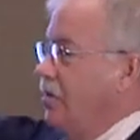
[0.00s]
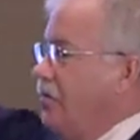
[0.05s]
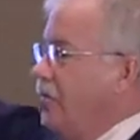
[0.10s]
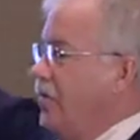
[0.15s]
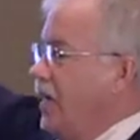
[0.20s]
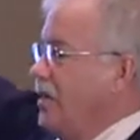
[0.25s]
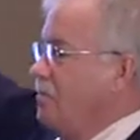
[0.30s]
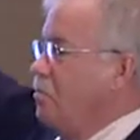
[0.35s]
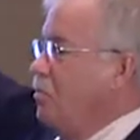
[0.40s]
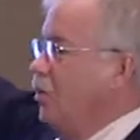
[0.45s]

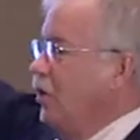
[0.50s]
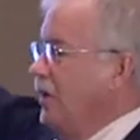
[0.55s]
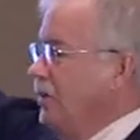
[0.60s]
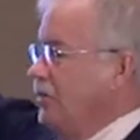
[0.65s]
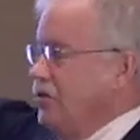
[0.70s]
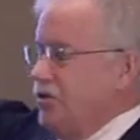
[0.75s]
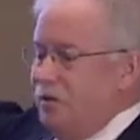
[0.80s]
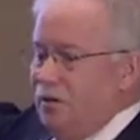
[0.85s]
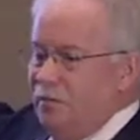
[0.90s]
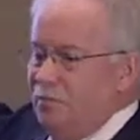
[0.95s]
They
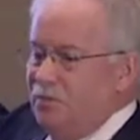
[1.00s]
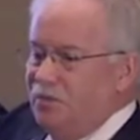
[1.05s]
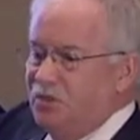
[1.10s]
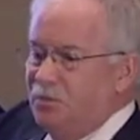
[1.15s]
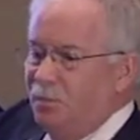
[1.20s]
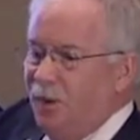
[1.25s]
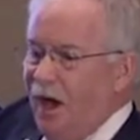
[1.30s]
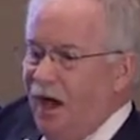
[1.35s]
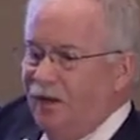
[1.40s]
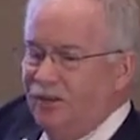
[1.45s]
mush S
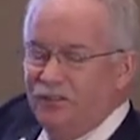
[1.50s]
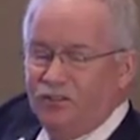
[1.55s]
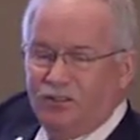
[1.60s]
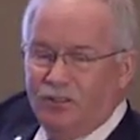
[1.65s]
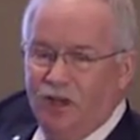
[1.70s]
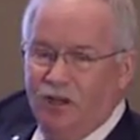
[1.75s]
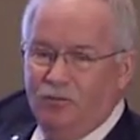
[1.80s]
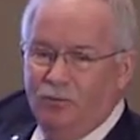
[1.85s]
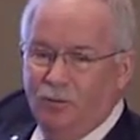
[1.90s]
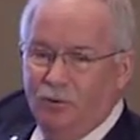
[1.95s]
P A
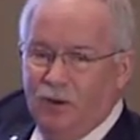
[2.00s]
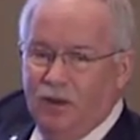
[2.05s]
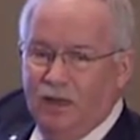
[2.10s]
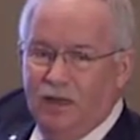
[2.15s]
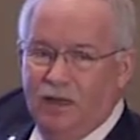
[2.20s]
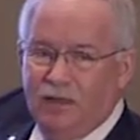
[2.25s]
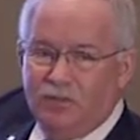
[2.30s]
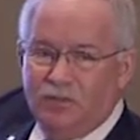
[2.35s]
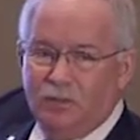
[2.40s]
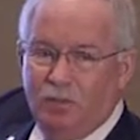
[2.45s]
discovery
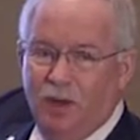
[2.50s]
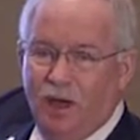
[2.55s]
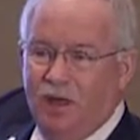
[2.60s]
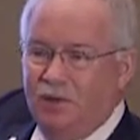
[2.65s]
and S P A